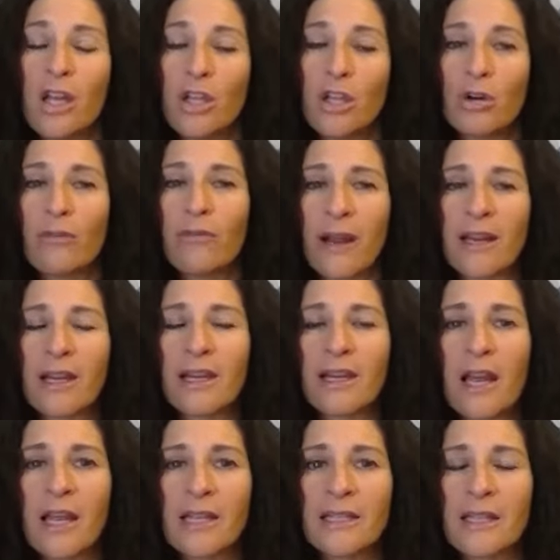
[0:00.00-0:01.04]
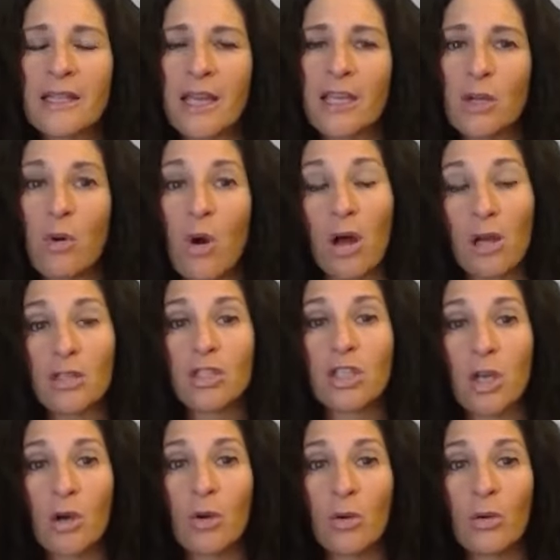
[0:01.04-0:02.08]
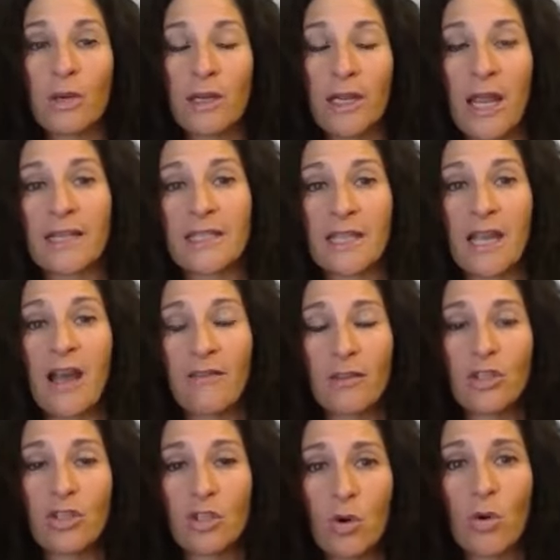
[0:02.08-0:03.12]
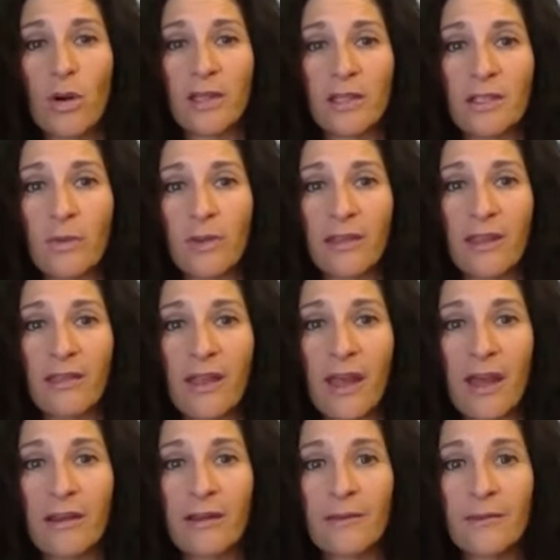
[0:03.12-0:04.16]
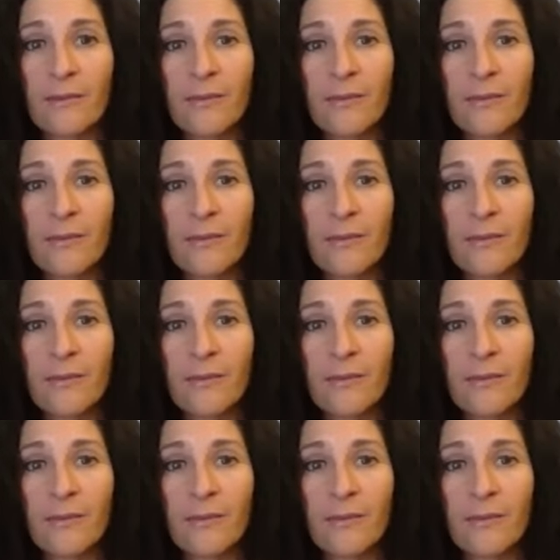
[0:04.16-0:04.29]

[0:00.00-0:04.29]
You'll recognize that you also get to have a choice within that.